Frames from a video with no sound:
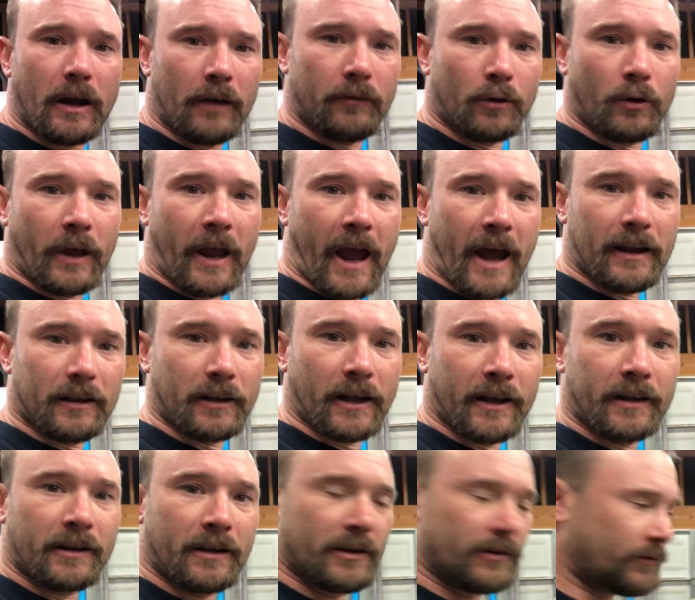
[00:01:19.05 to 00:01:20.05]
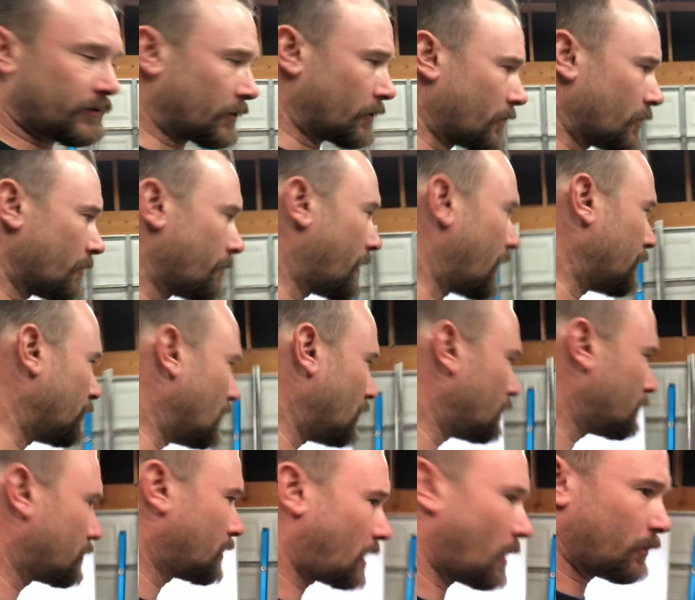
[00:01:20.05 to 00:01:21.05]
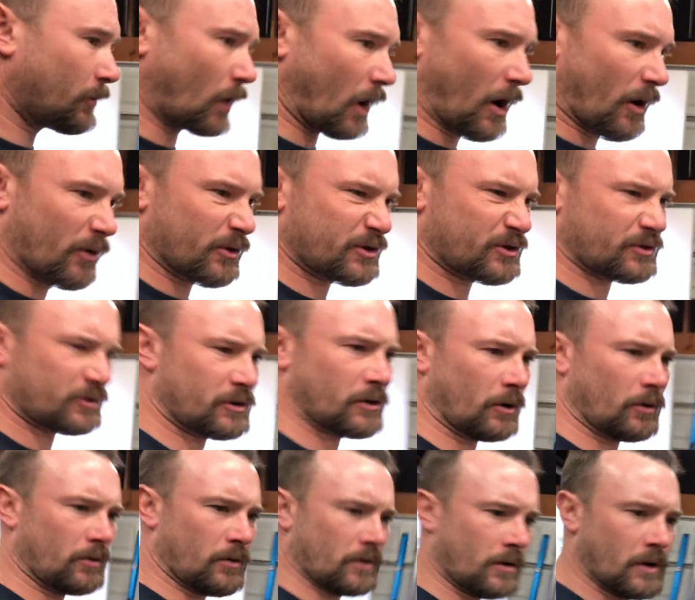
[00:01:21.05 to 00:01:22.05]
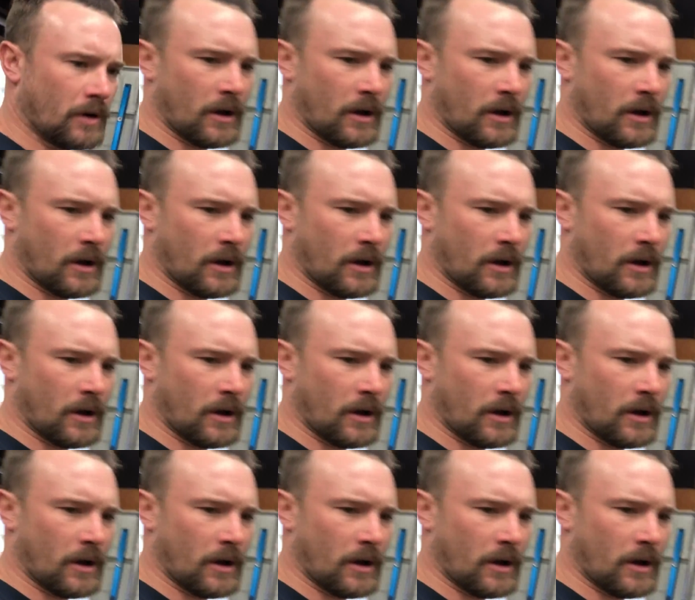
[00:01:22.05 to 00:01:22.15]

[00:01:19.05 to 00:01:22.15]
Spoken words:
only had it like this for maybe a couple hours or so.